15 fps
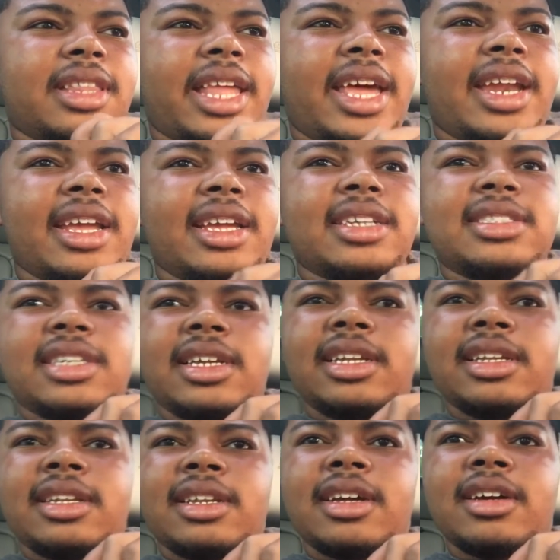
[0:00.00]
That is
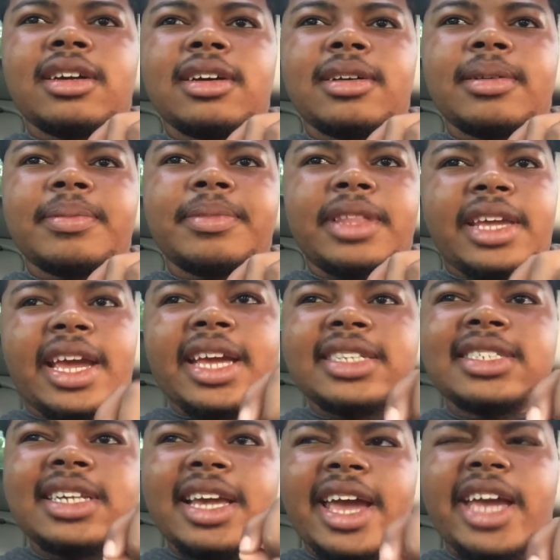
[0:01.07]
in the
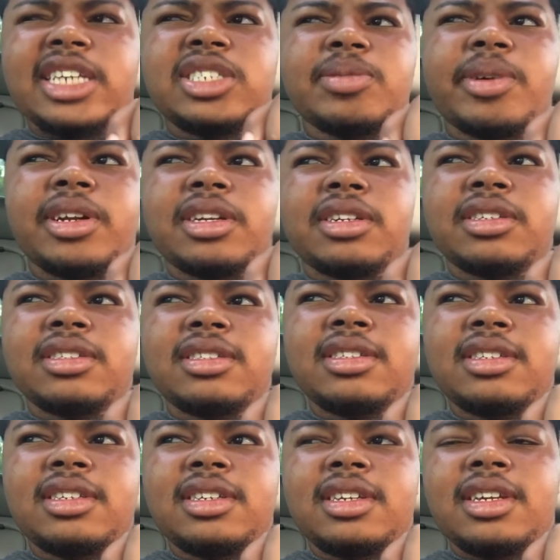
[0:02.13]
AC actuator.
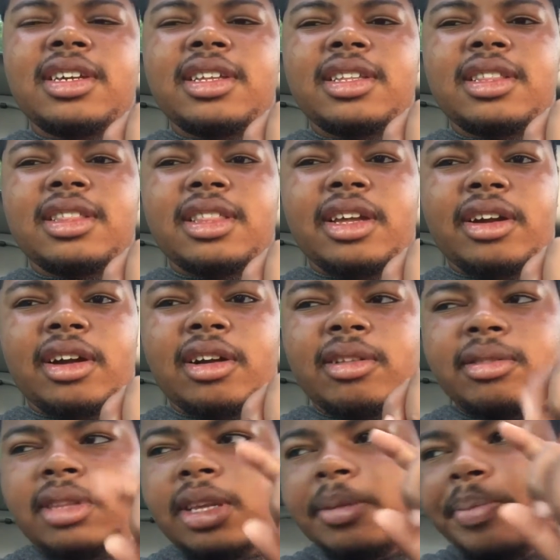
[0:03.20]
They're
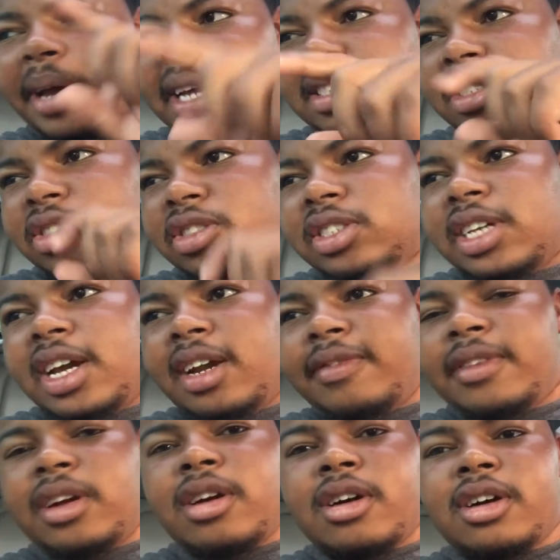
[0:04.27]
on the passenger side
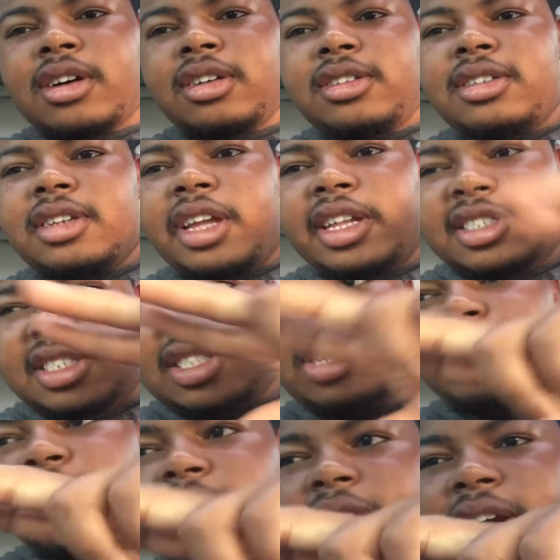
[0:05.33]
of the car. It's
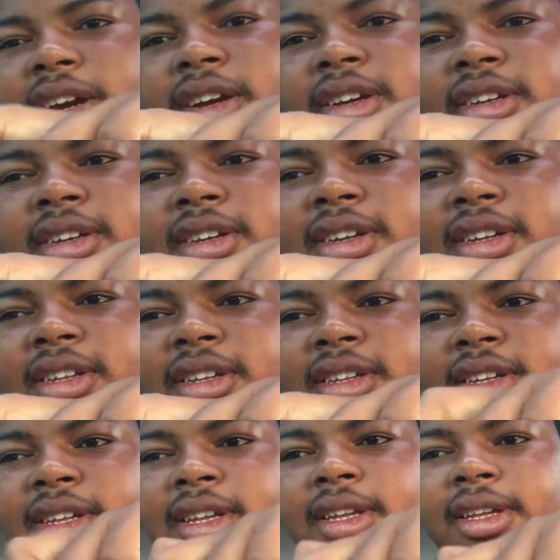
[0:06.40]
two there.
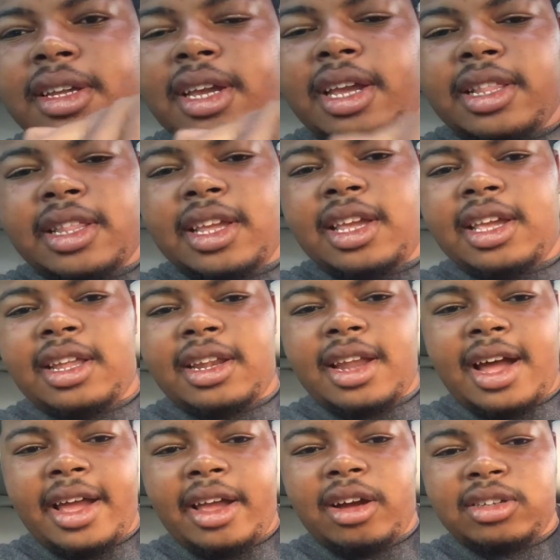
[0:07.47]
And then
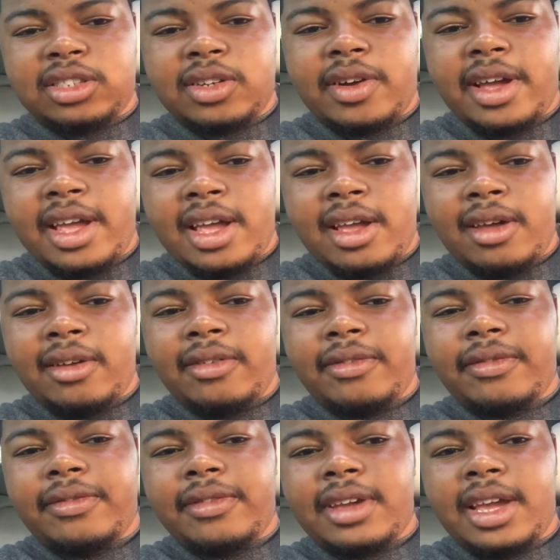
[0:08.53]
I also have
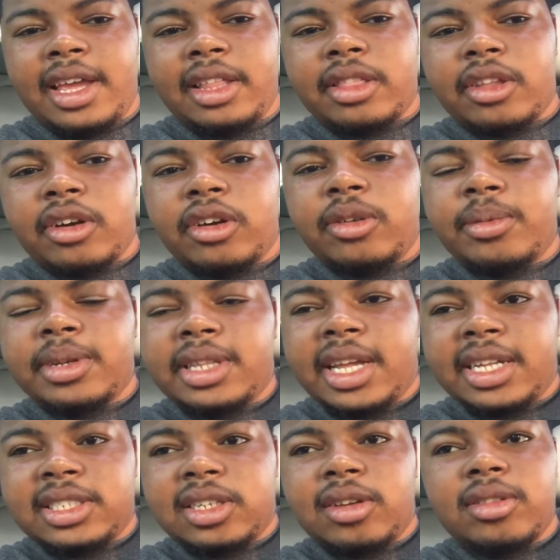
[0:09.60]
a third one
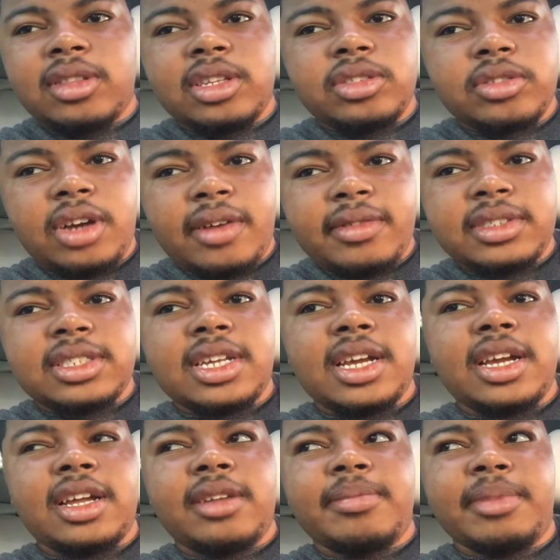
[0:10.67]
that's on the driver's
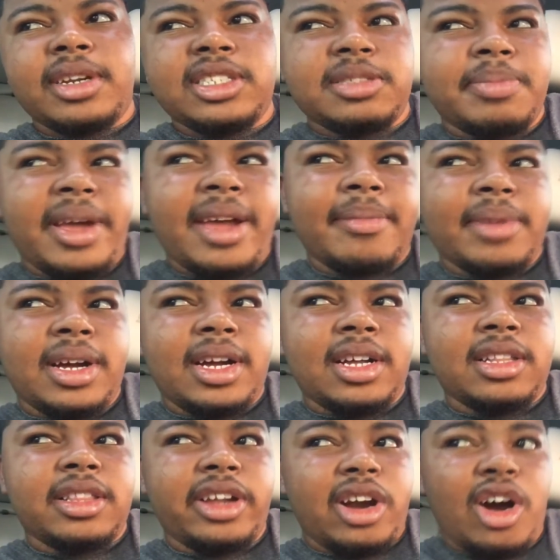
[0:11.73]
side, but it's back
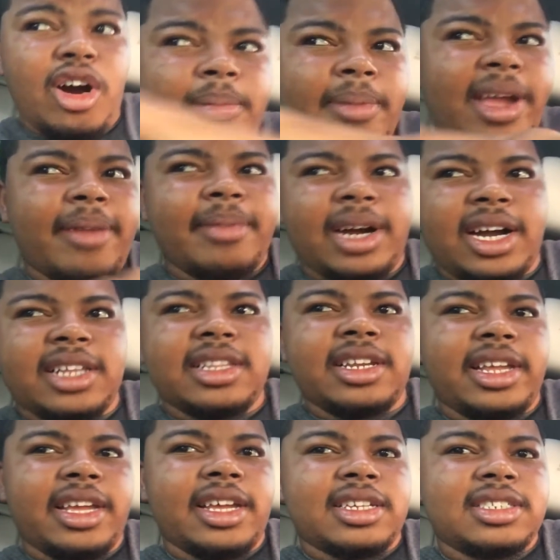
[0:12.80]
behind. They're back behind the
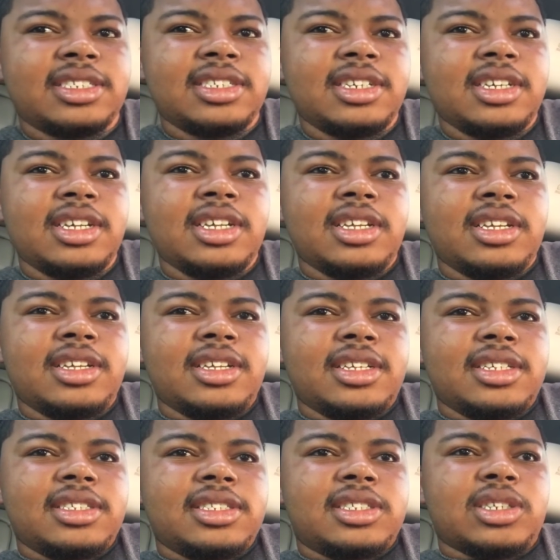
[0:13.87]
dash.
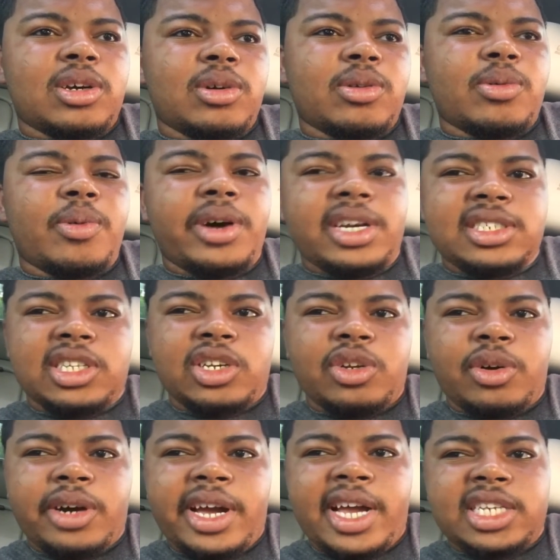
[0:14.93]
So one is a
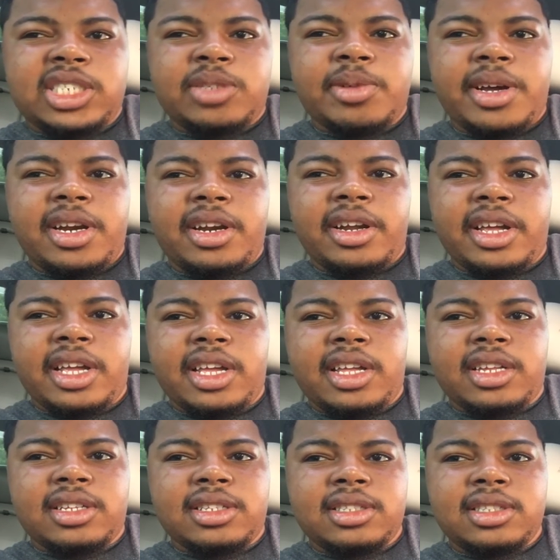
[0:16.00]
door actuator,
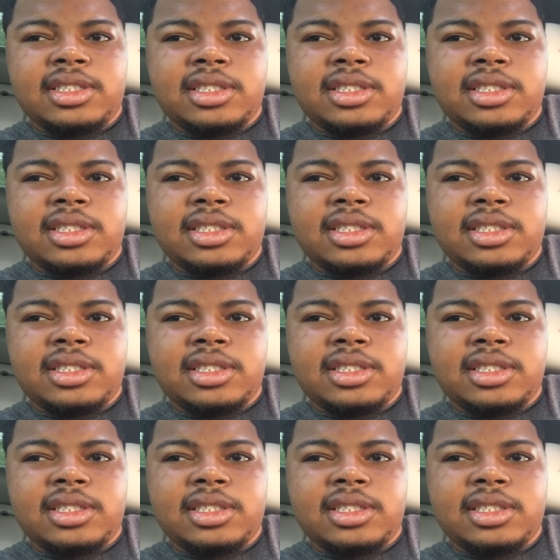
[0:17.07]
and